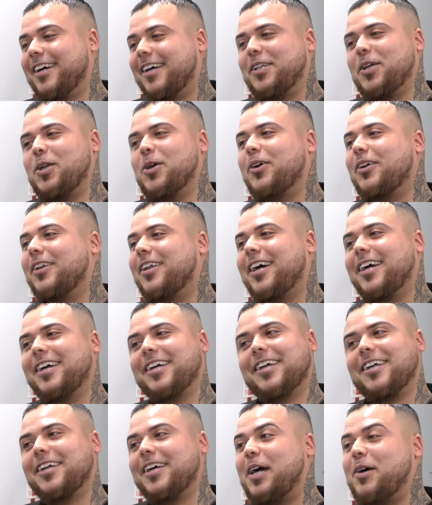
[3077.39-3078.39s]
I don't know
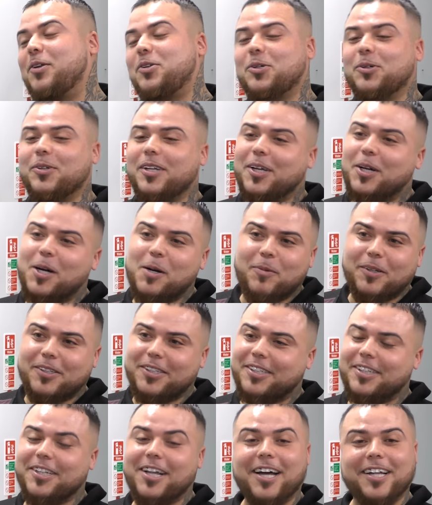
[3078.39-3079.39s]
like how true they are,
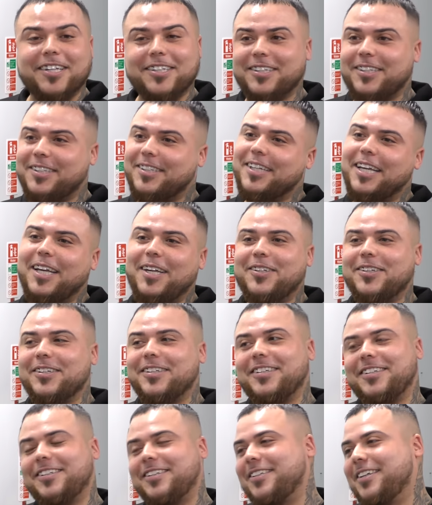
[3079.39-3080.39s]
but just not just he
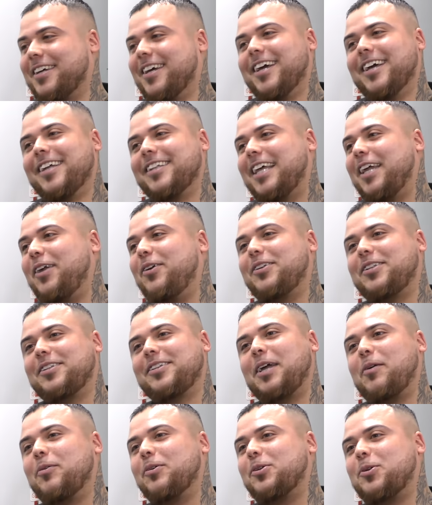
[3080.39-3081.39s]
just they
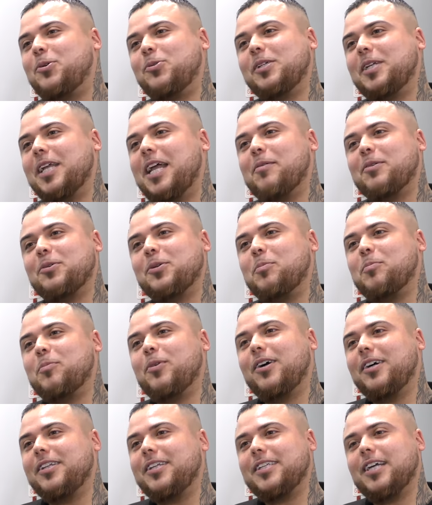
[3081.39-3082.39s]
used, they was causing absolute
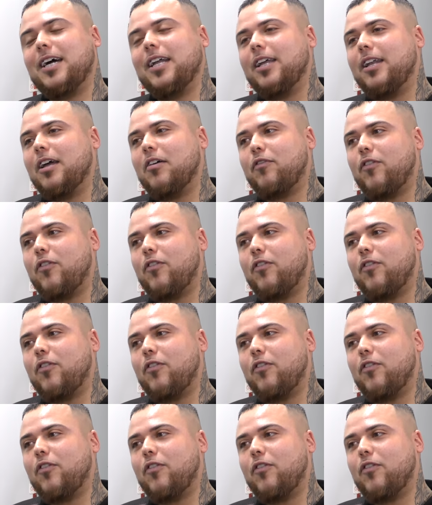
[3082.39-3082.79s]
murders out there.